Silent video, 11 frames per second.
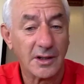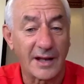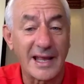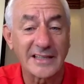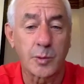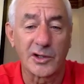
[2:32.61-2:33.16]
And
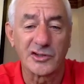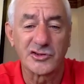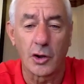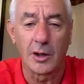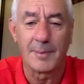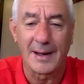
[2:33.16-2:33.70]
that's what it's
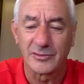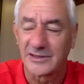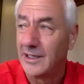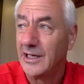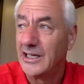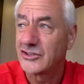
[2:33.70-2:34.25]
all about.
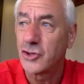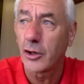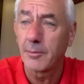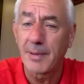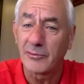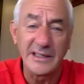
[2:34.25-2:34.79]
It's not
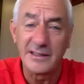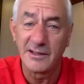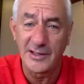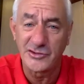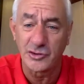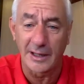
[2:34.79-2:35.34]
about the
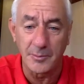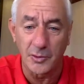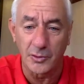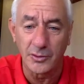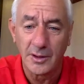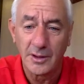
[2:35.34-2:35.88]
individual anymore.